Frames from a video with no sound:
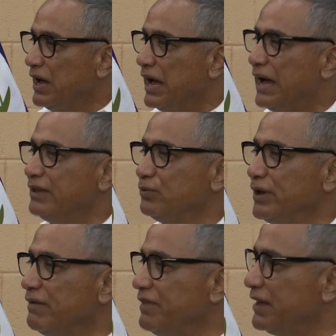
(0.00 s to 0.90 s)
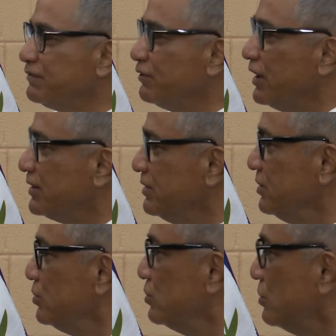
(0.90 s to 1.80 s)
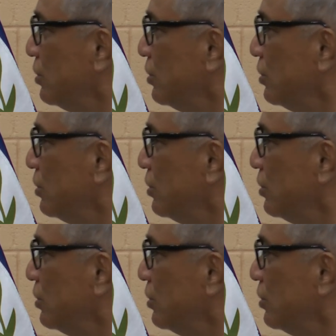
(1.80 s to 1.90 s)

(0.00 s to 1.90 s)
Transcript: And we have not forgotten you,